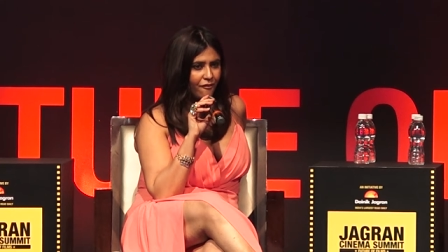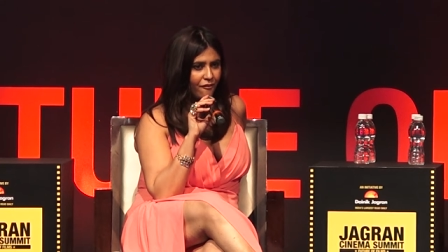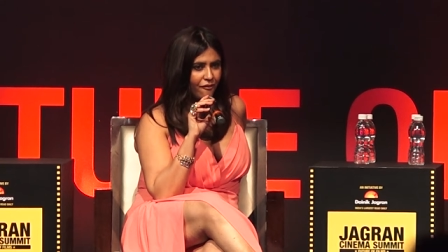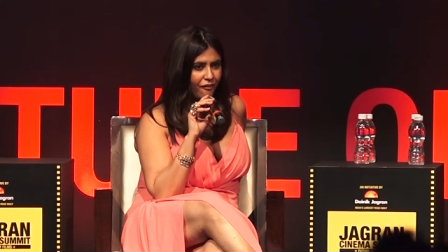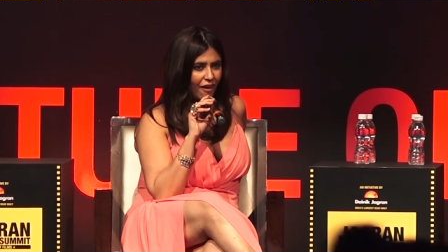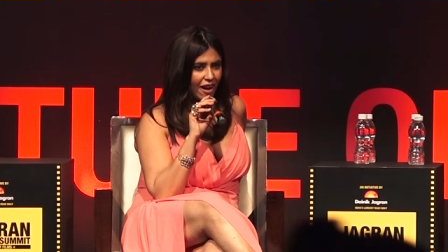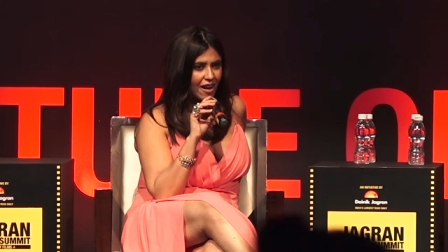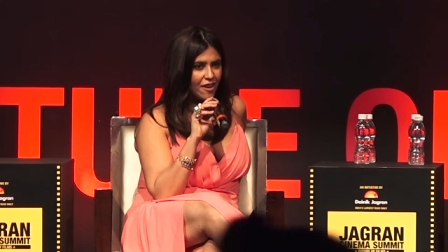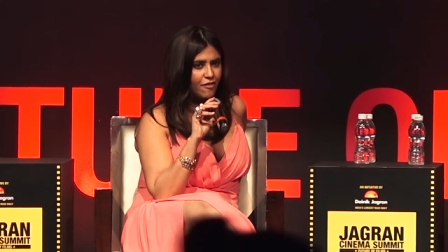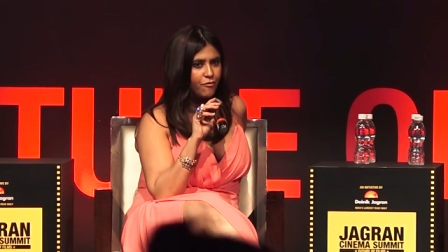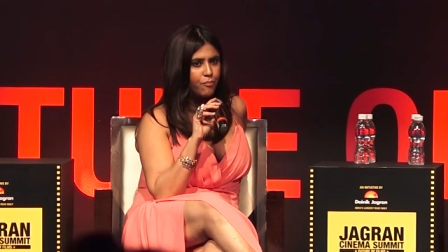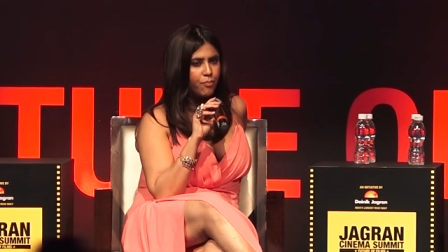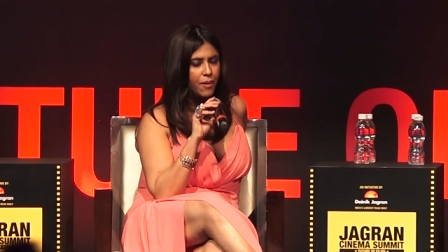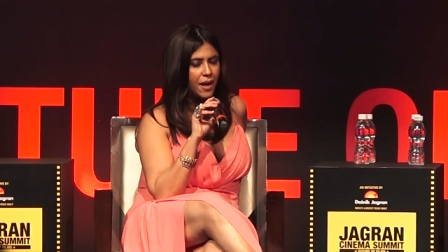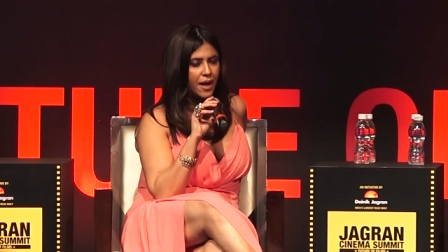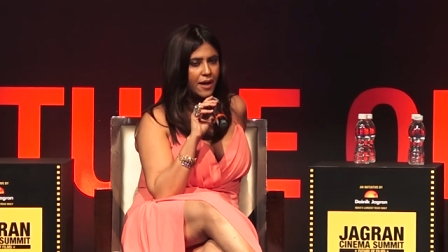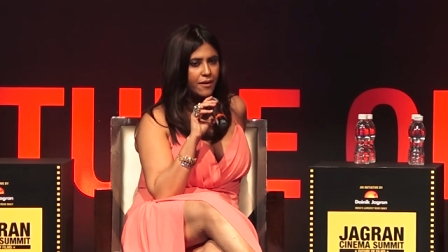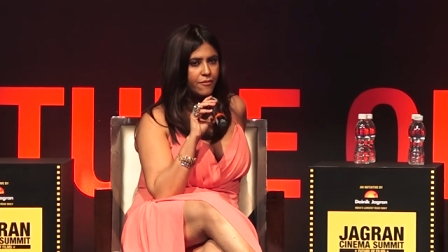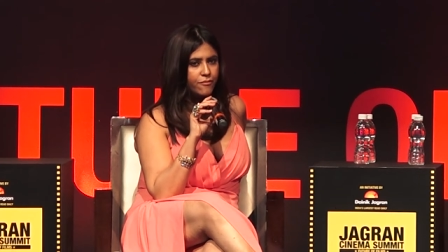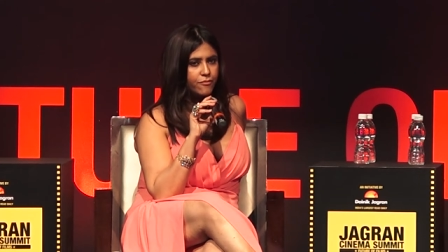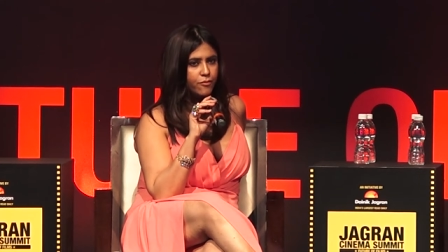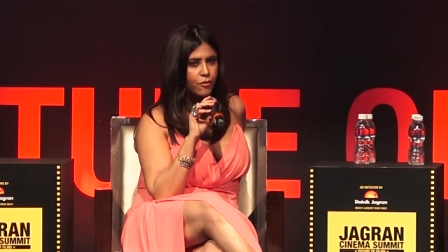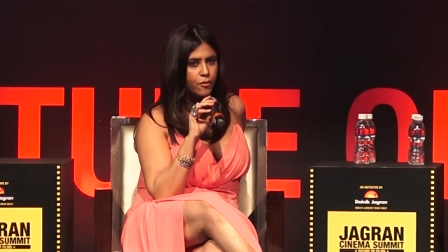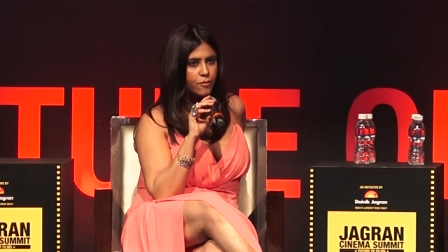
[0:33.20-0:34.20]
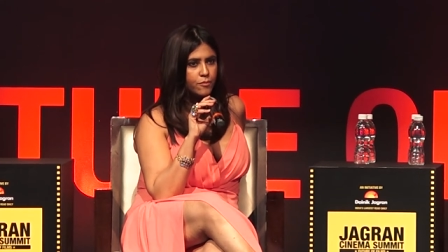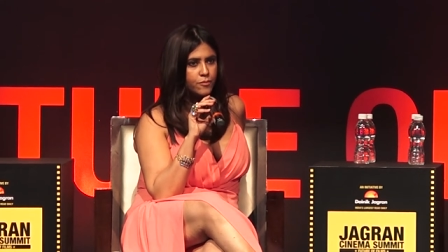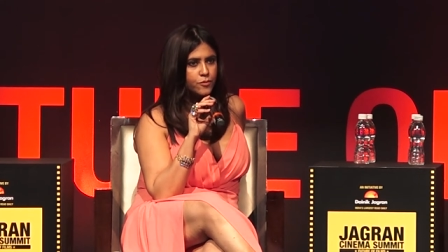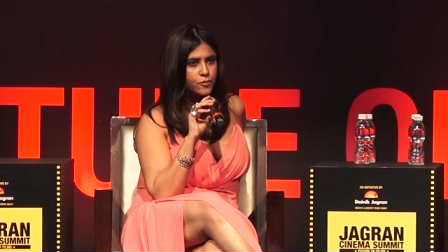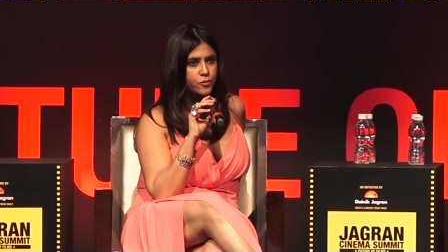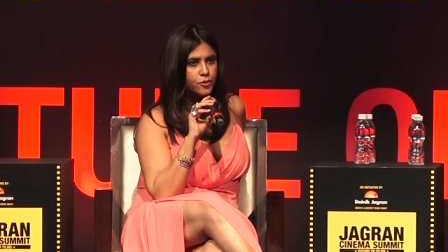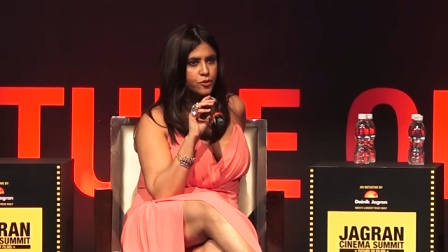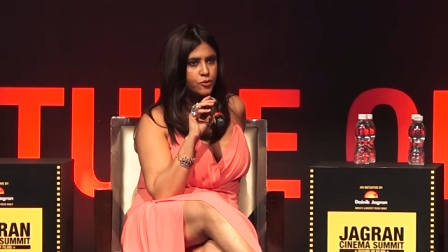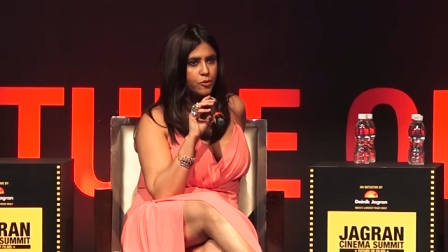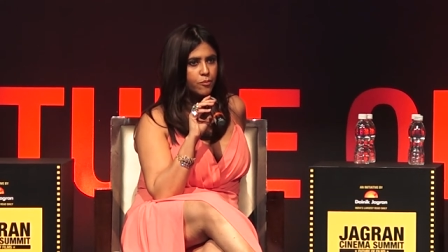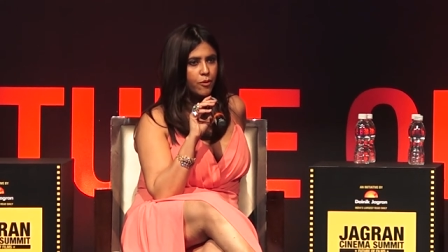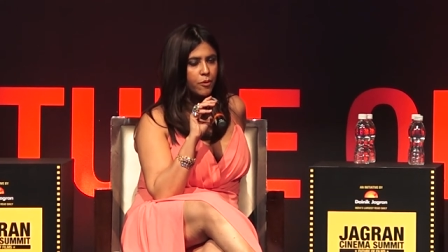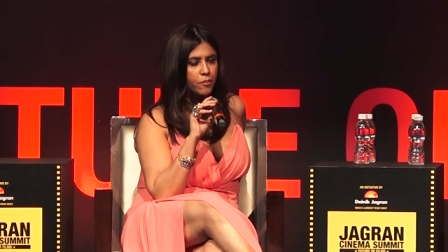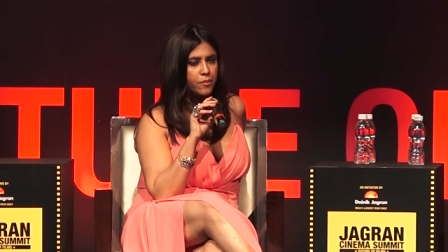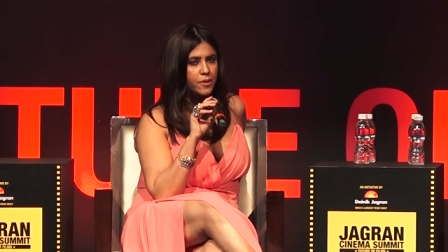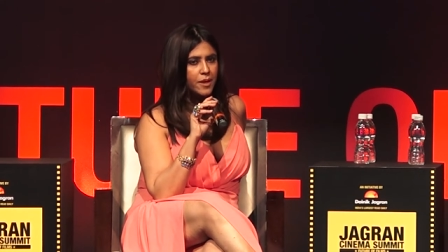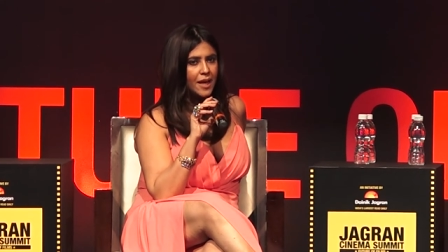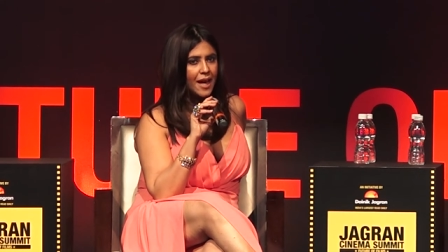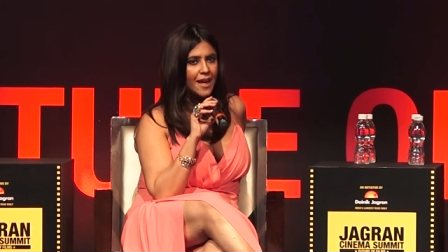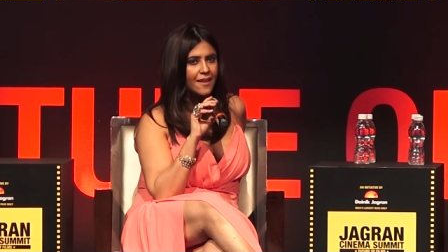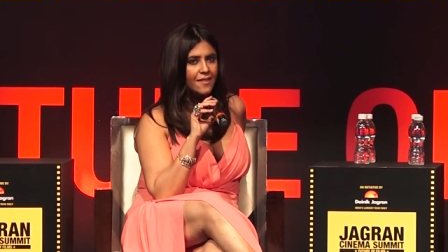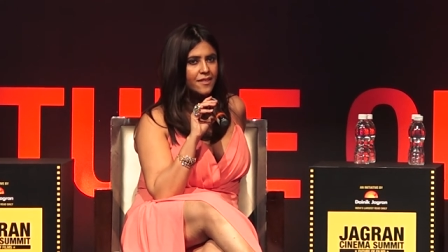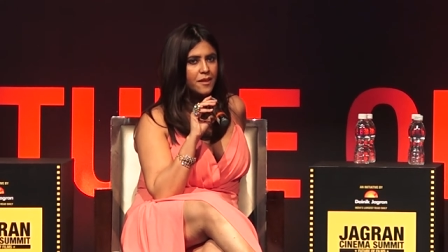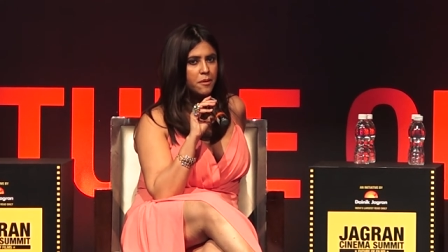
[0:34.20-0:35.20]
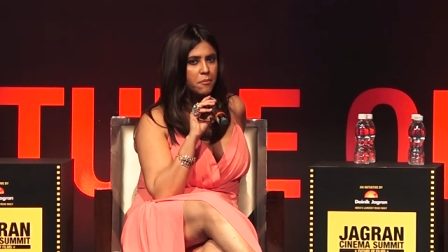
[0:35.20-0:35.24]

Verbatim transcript: five platforms, which will probably at